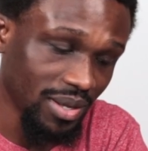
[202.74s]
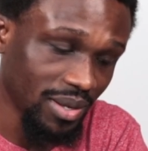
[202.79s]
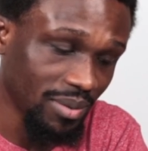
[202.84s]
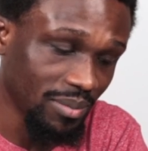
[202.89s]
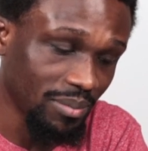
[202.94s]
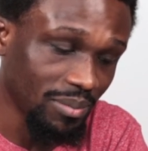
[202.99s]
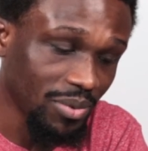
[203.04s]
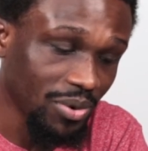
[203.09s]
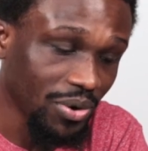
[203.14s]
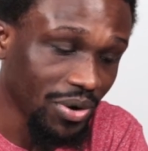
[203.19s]

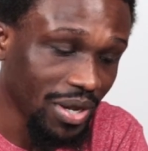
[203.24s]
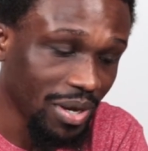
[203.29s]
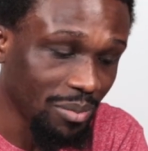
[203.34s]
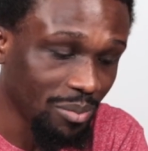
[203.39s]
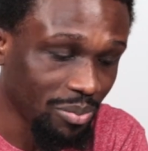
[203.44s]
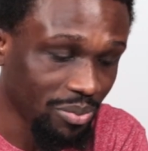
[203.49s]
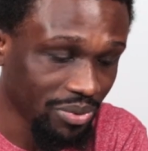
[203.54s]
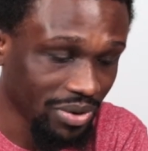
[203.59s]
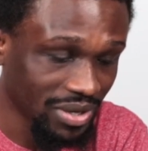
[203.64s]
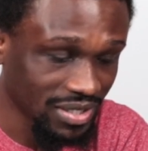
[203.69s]
more
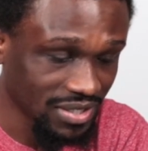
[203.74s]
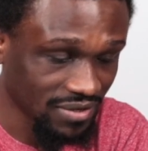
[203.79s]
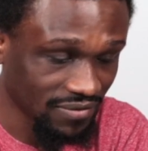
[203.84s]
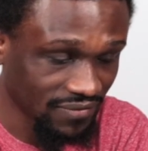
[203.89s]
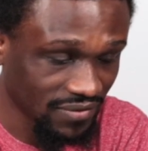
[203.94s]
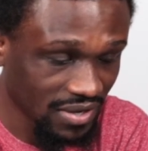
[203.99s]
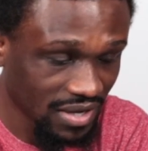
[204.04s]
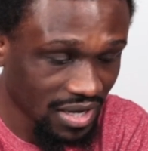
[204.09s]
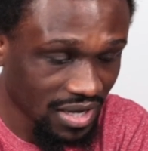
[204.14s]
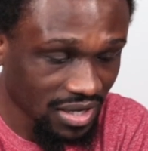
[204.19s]
impressive,
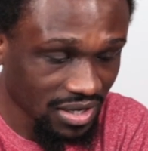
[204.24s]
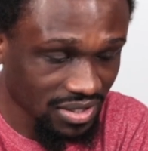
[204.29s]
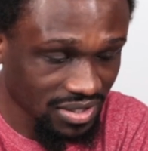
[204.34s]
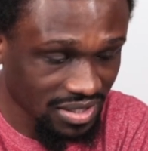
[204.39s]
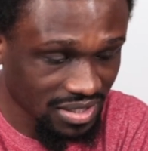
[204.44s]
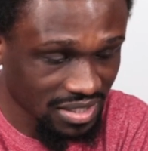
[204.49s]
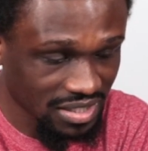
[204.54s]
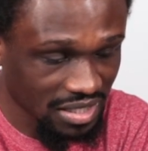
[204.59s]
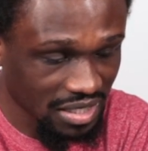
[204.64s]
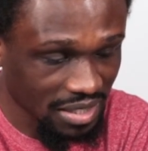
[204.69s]
because
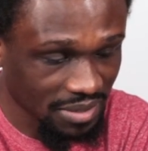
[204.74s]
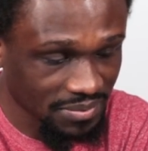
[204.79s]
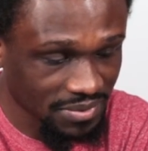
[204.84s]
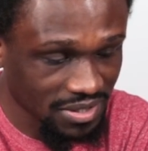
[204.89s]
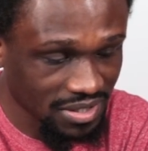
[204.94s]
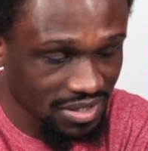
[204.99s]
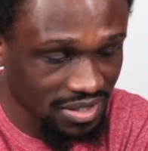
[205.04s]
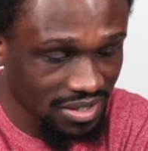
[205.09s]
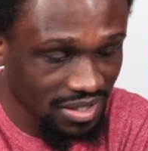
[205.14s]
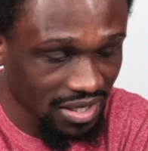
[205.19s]
his hips
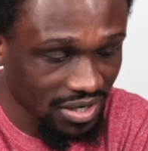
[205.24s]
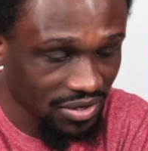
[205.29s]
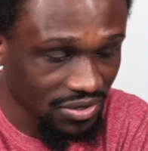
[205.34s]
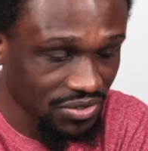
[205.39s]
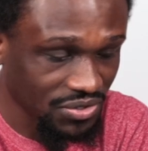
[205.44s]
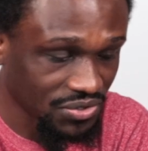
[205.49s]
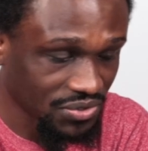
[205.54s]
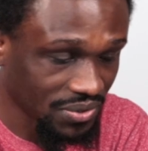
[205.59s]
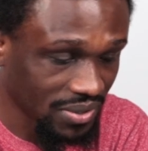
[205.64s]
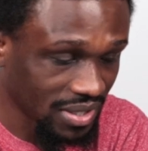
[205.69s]
is dead on
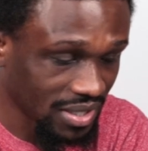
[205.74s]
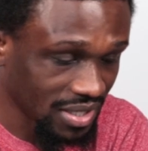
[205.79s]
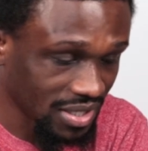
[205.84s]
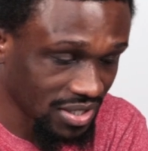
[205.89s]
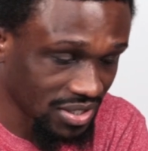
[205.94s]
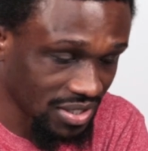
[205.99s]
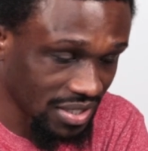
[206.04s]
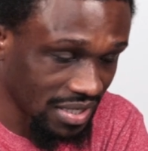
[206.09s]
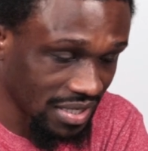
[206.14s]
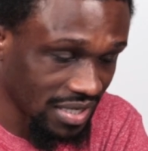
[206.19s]
straight.
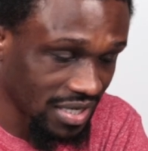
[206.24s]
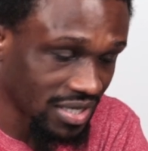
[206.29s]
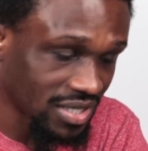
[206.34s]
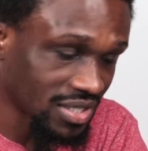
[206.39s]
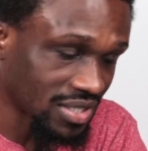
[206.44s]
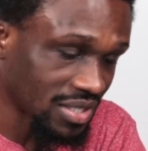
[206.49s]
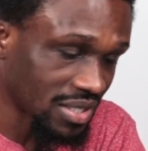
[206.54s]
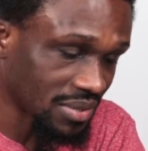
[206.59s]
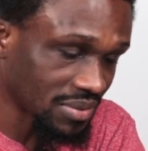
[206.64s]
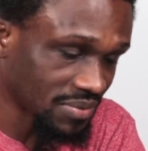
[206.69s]
He's engaging
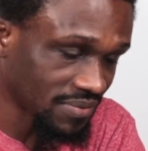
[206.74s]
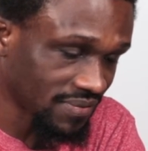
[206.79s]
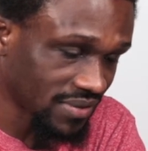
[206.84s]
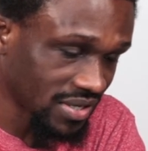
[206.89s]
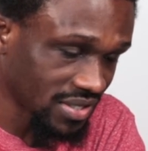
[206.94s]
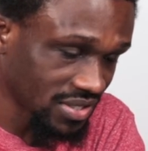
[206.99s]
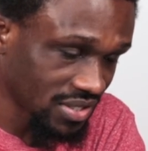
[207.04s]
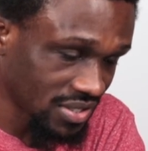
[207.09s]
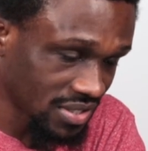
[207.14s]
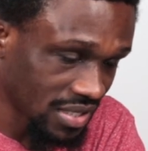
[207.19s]
his hip
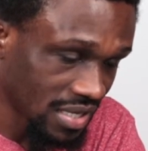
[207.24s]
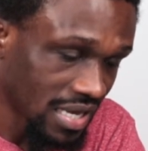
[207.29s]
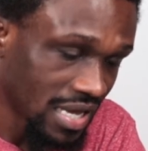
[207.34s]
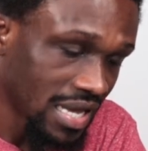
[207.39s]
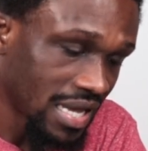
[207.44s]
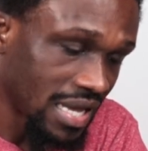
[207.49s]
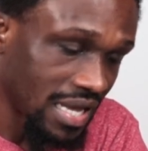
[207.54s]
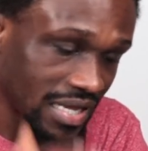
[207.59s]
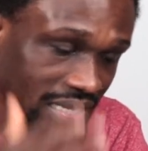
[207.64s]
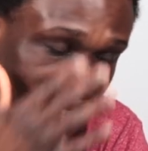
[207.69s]
flexors,
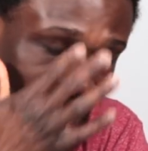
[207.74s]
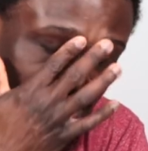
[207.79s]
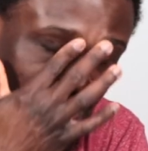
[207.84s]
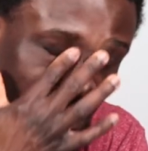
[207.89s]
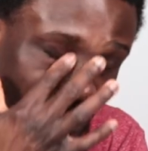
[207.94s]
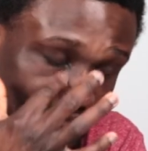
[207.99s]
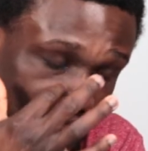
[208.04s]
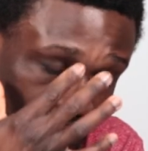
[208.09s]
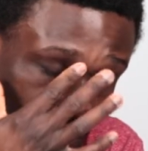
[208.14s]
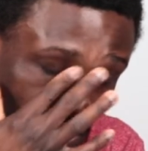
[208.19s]
engaging
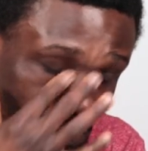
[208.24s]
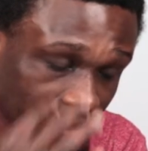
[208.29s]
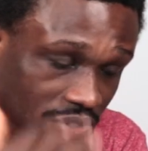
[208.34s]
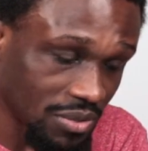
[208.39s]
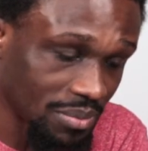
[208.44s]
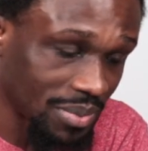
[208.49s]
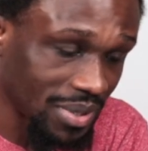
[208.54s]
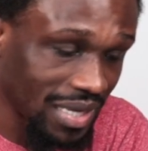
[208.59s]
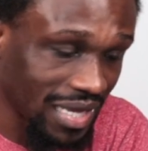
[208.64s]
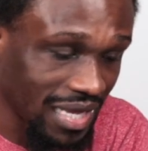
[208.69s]
his core to
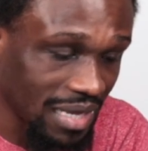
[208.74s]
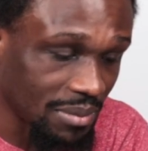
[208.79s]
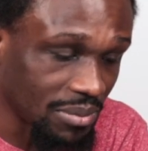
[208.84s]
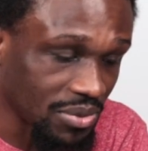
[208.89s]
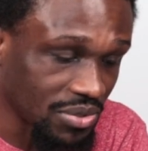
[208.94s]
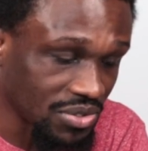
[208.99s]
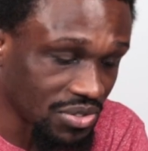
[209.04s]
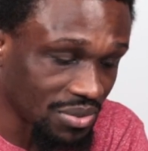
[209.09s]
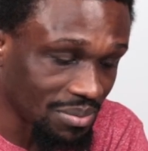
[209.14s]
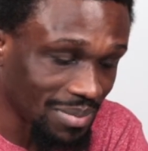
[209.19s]
be
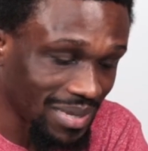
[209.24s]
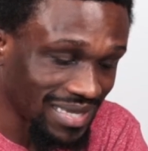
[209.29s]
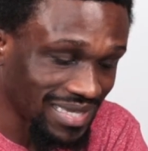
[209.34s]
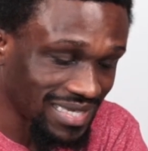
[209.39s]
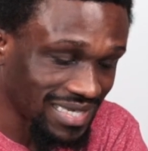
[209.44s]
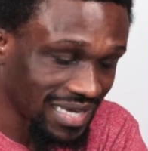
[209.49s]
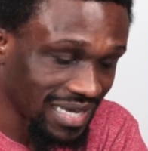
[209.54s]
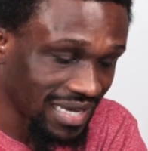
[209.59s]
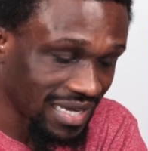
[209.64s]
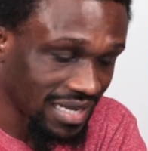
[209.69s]
able to
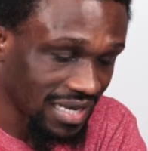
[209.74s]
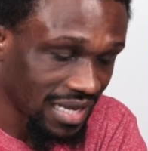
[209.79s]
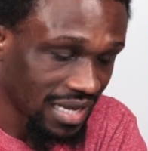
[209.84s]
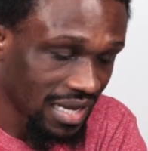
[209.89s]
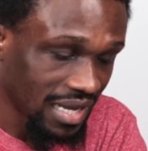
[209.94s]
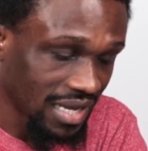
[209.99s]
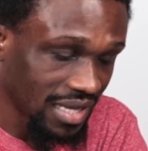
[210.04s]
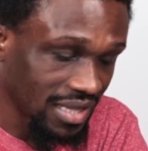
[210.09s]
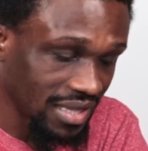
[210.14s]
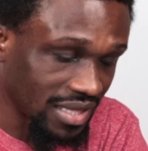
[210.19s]
maintain
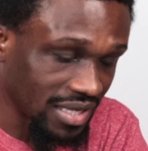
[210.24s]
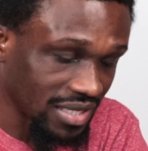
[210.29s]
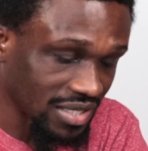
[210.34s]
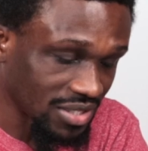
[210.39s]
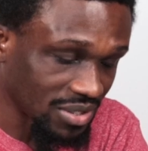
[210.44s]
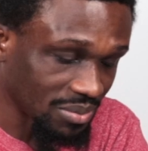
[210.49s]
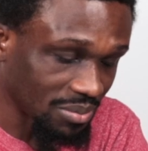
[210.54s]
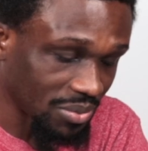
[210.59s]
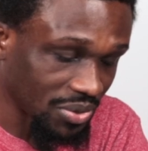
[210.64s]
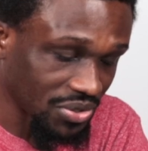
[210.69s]

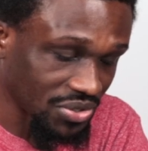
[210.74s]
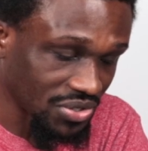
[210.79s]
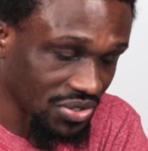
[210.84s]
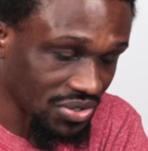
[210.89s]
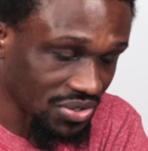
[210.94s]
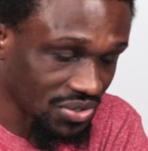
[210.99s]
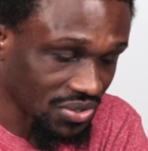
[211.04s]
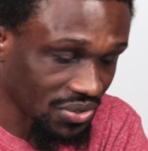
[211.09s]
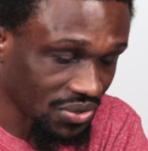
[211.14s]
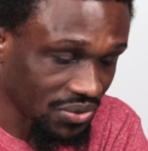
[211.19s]
this motion.
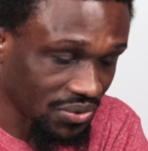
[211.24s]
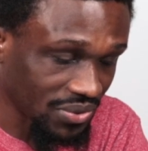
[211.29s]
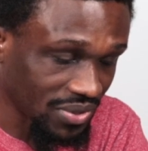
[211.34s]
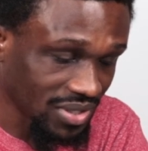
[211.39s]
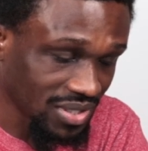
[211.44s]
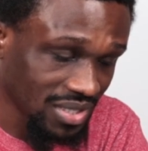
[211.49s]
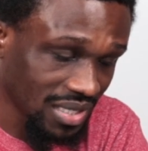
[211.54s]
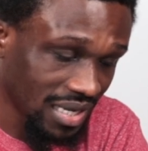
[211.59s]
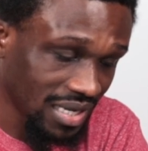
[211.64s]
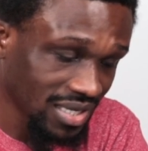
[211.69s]
So
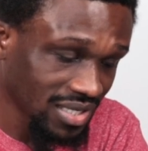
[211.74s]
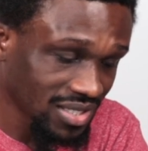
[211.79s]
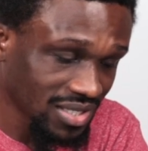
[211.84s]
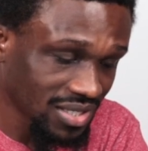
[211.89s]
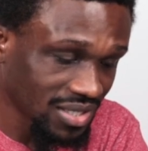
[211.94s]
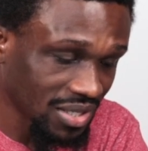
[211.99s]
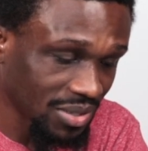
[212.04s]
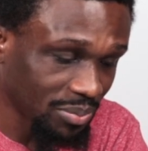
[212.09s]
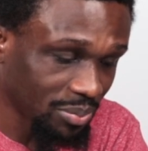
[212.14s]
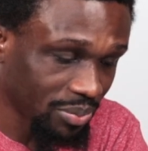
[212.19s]
this, I guess,
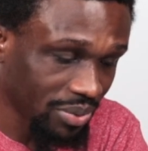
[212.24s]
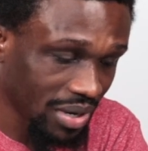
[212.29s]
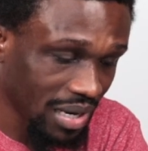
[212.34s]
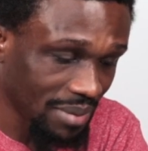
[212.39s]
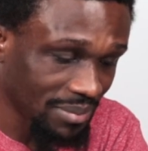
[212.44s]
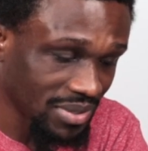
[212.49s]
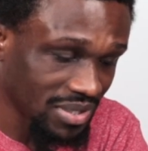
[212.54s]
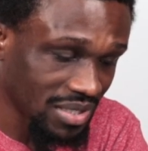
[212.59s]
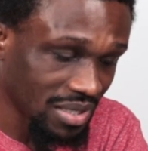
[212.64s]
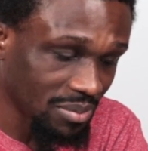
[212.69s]
is a
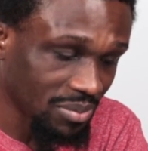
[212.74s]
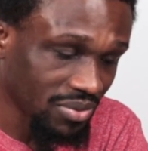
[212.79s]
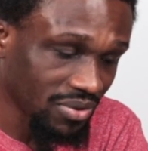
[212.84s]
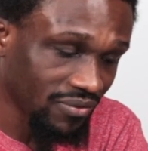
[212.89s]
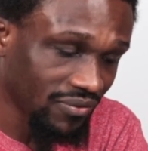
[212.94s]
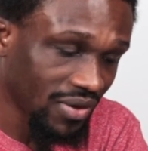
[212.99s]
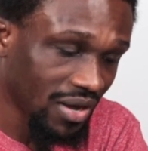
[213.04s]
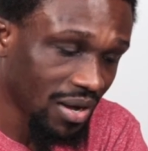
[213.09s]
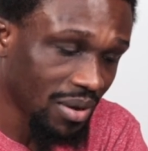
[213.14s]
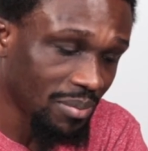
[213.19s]
prime example
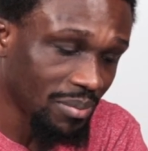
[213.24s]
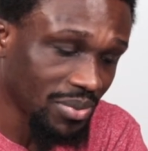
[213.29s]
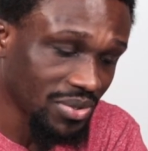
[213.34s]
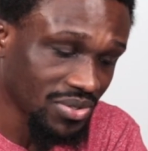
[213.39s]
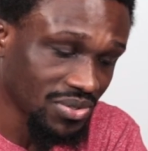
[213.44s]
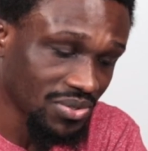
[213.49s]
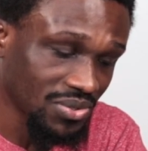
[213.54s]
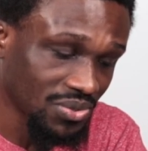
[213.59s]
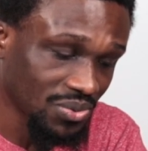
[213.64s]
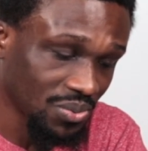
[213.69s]
of how
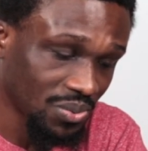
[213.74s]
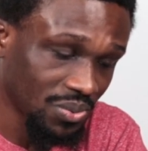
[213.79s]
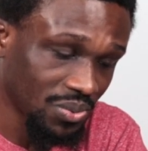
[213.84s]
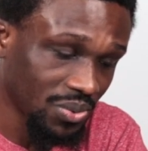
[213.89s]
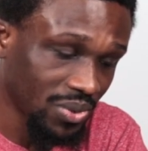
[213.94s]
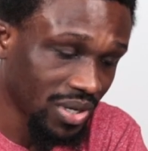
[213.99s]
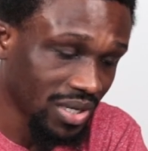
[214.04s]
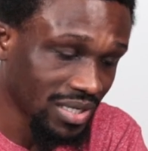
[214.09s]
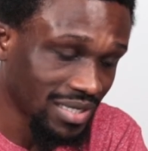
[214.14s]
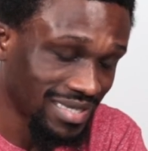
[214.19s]
muscles
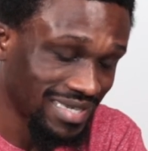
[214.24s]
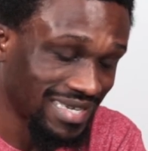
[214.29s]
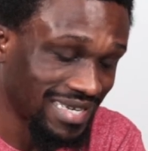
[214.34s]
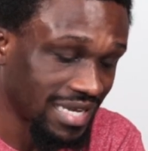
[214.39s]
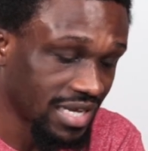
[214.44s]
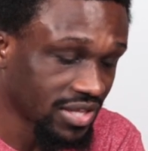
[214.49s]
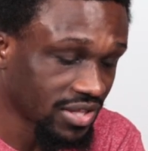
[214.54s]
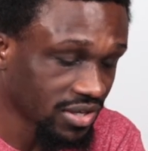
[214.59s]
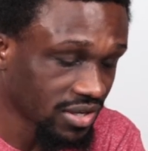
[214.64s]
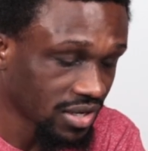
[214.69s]
work
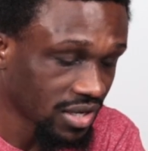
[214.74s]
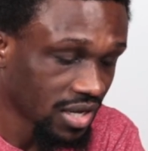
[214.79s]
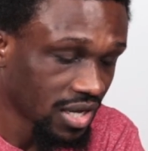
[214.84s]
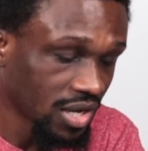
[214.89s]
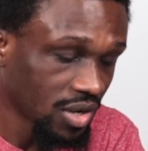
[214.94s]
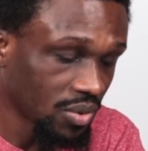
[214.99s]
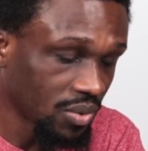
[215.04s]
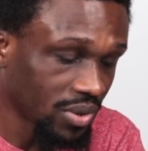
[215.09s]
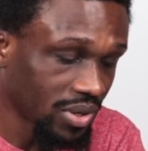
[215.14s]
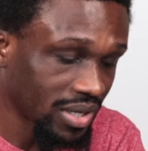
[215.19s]
together,
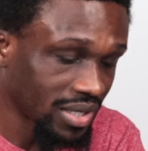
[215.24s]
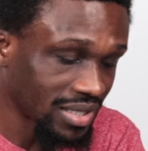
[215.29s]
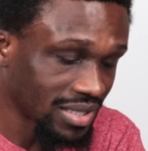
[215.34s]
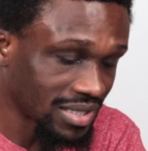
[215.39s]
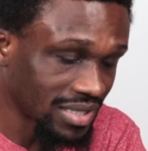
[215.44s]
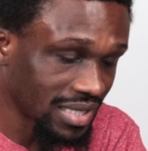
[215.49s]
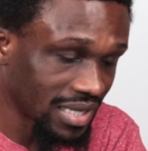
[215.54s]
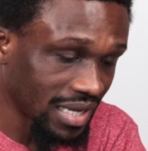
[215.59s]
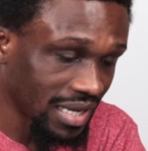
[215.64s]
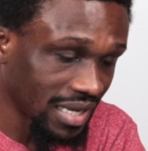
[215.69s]
where he's